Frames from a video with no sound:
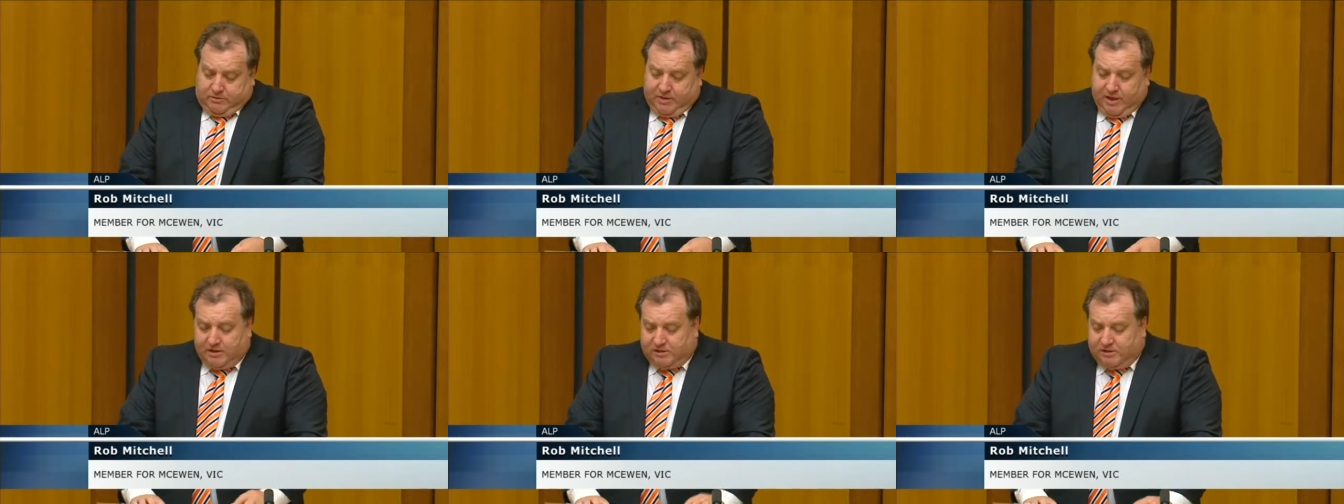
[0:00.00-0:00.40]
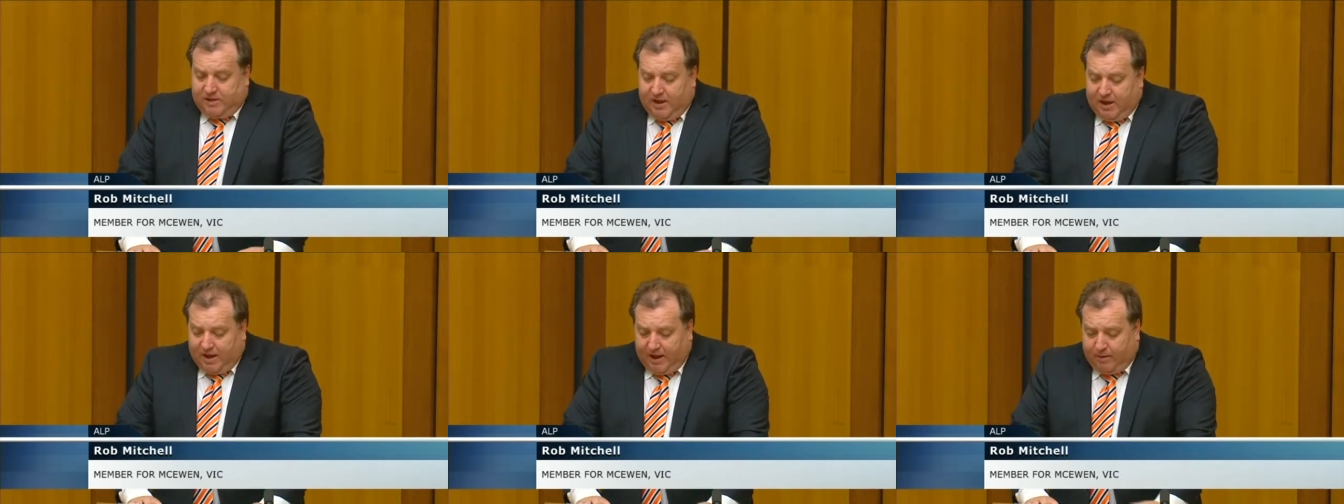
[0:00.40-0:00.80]
Thanks to
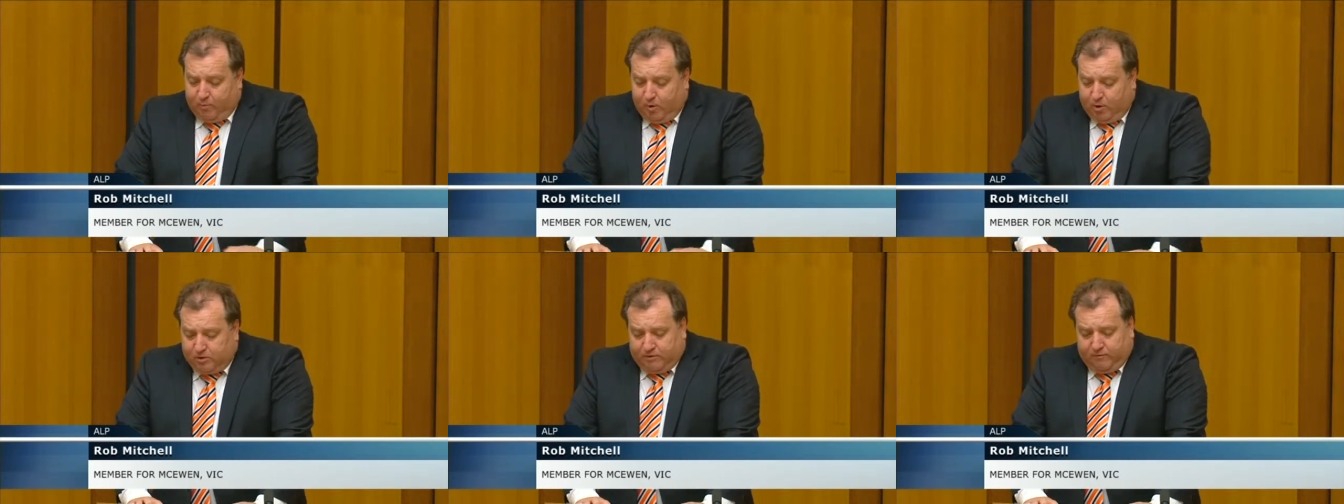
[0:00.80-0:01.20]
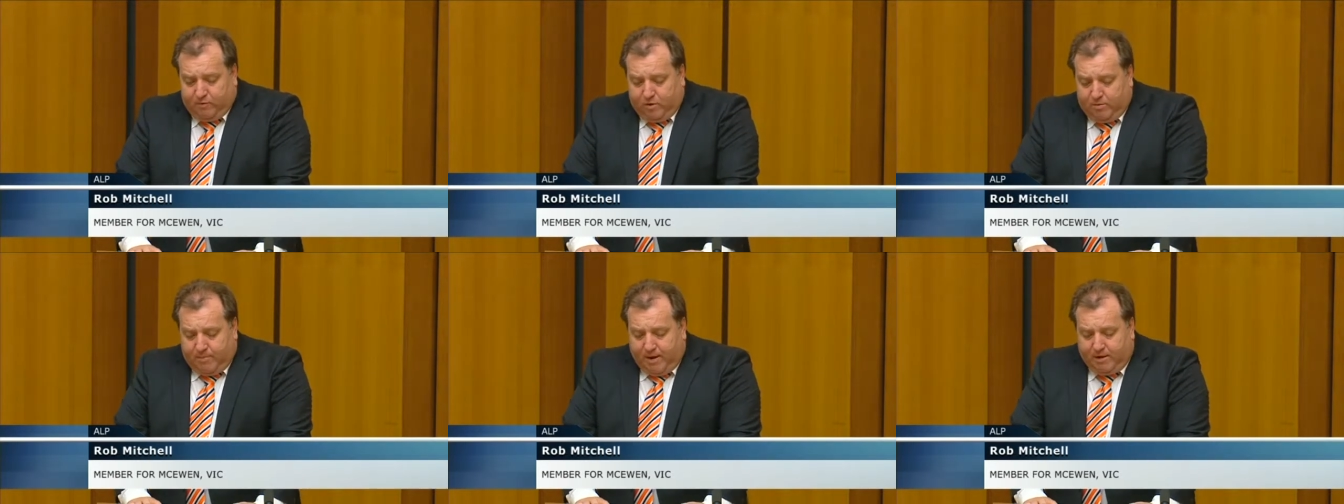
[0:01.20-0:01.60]
their hard work, they've
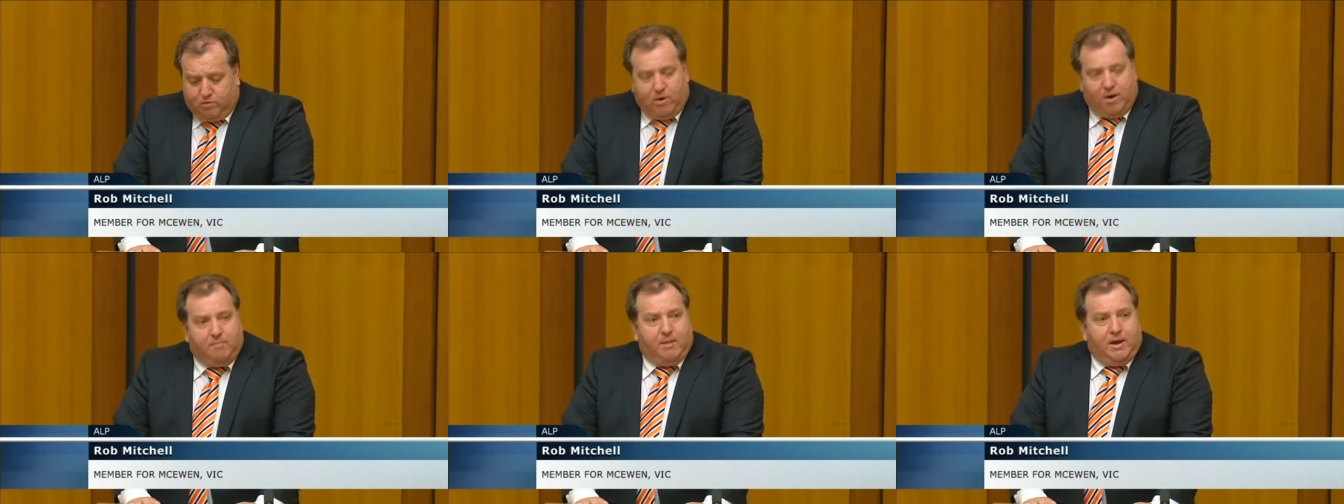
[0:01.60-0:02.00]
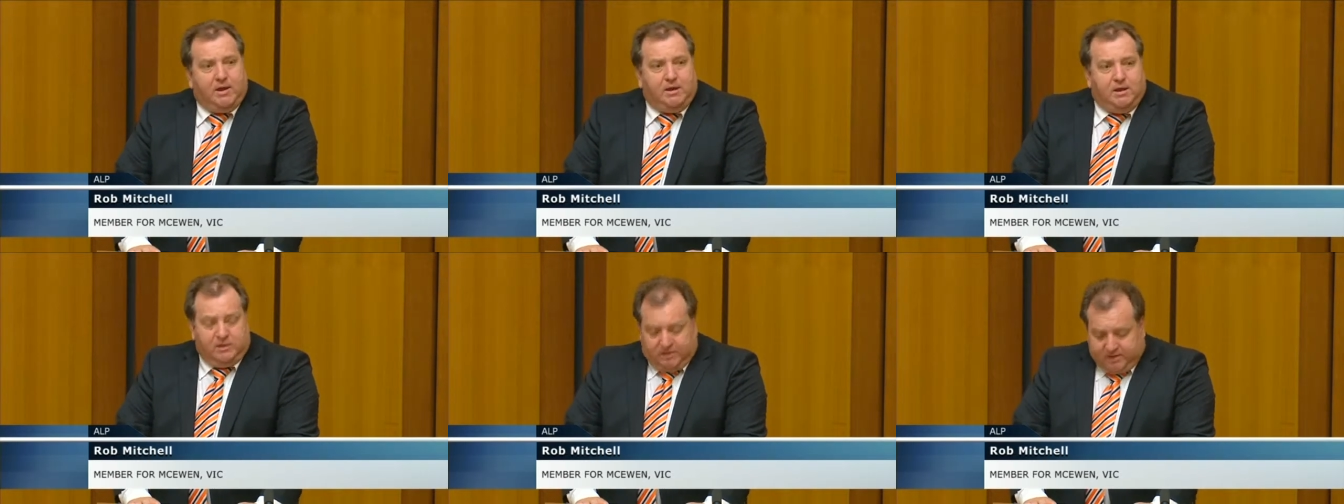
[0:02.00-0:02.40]
already made
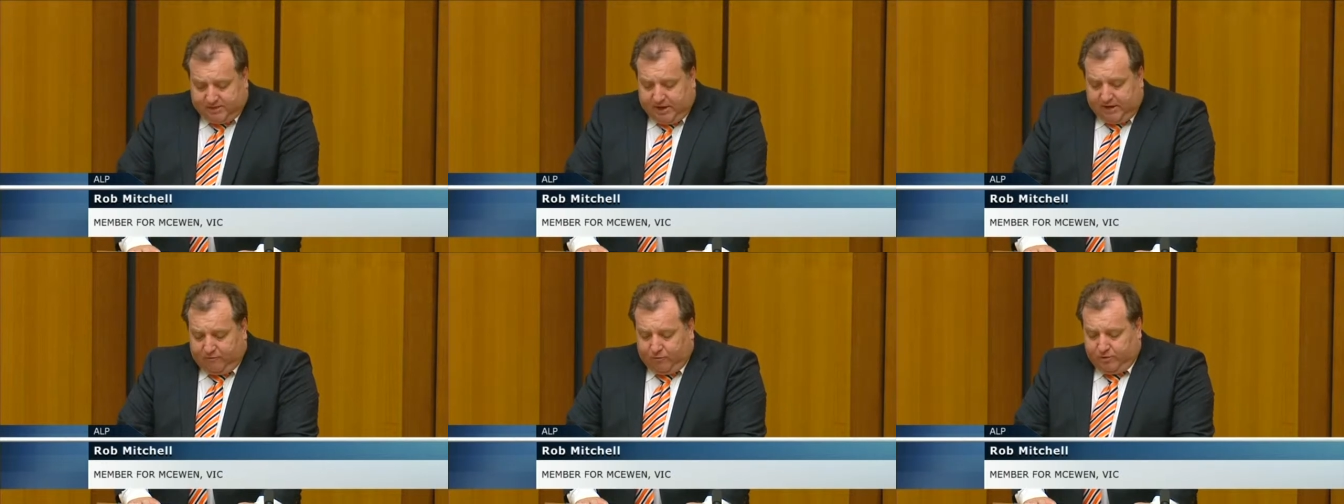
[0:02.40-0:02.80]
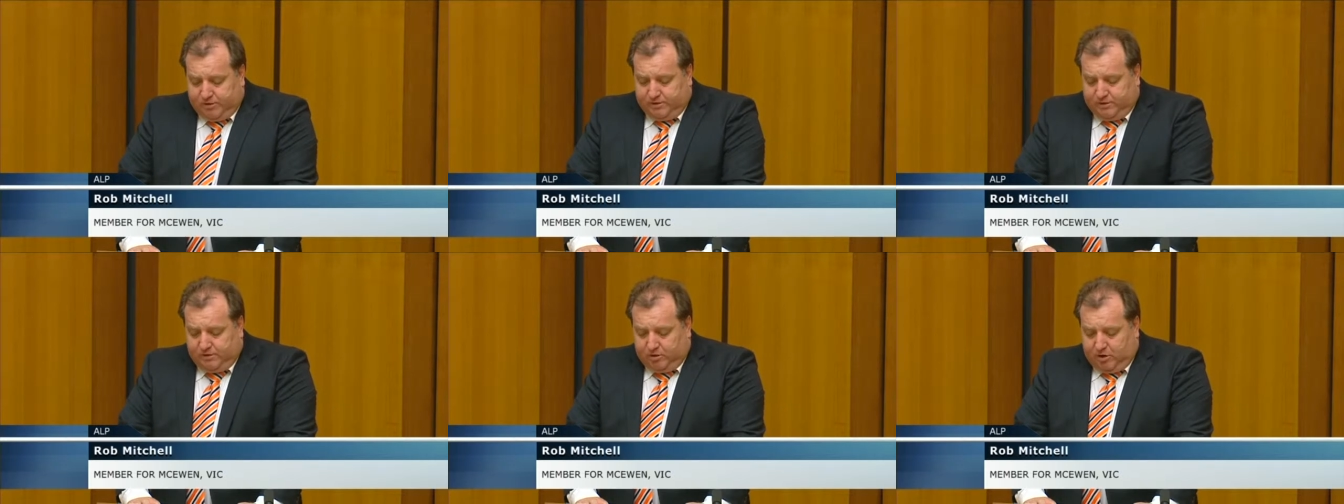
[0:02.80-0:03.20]
groundbreaking
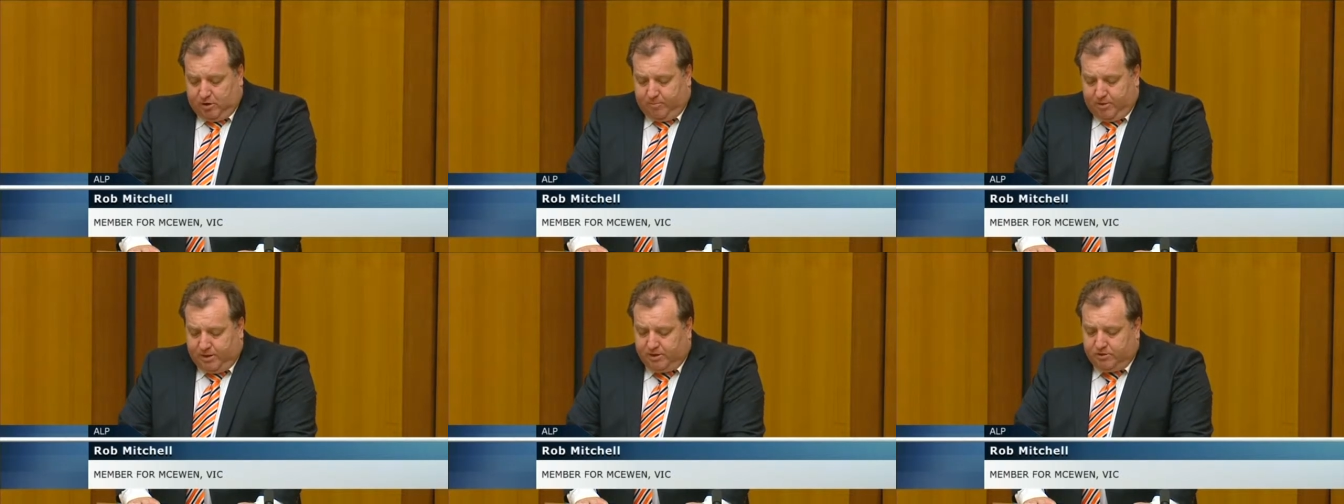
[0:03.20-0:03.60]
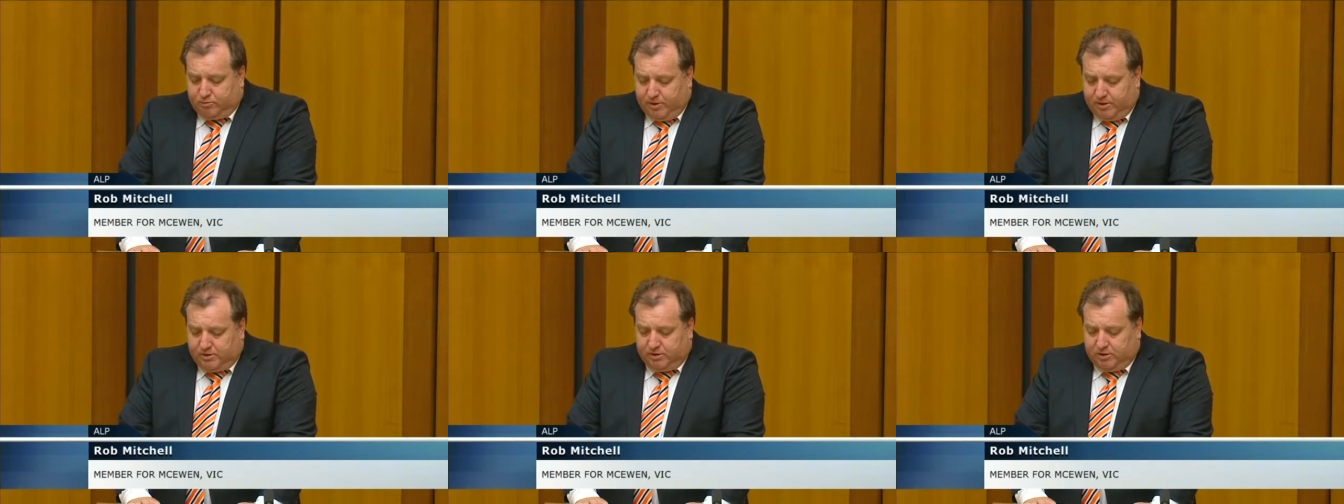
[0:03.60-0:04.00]
discoveries in diabetes
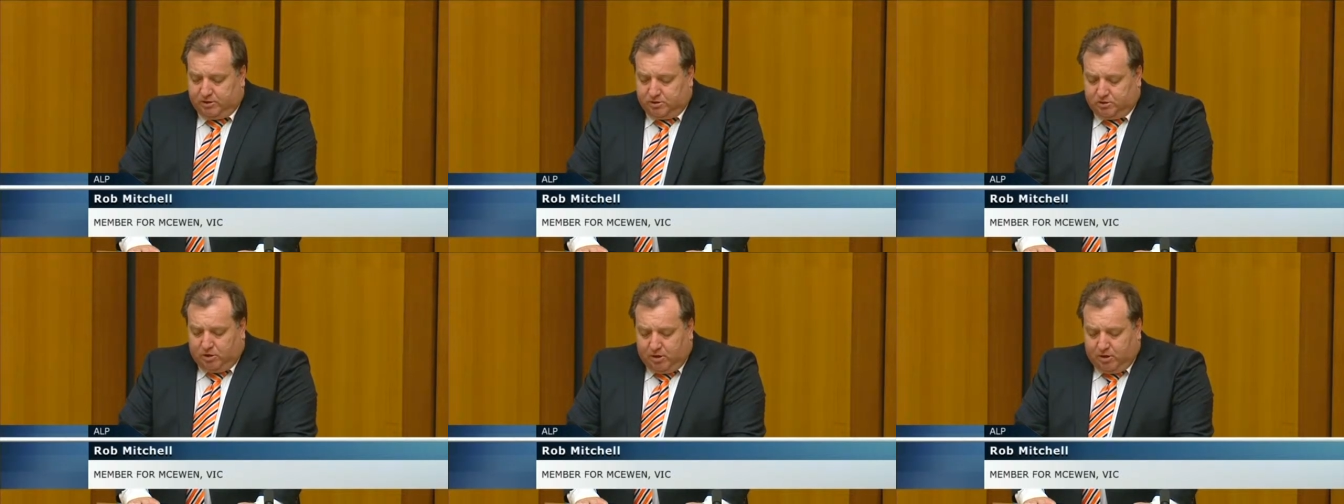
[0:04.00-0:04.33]
research,